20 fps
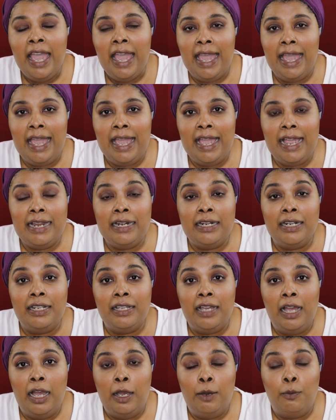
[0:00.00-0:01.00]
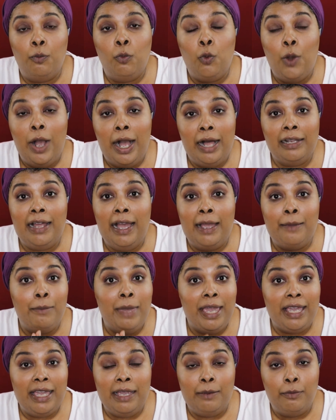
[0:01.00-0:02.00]
And while I'm
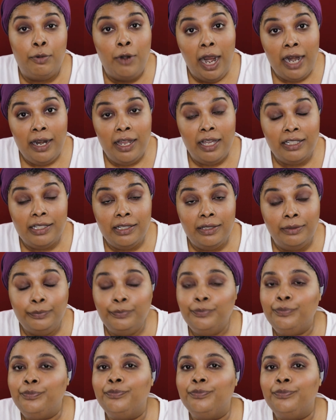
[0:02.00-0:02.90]
making products,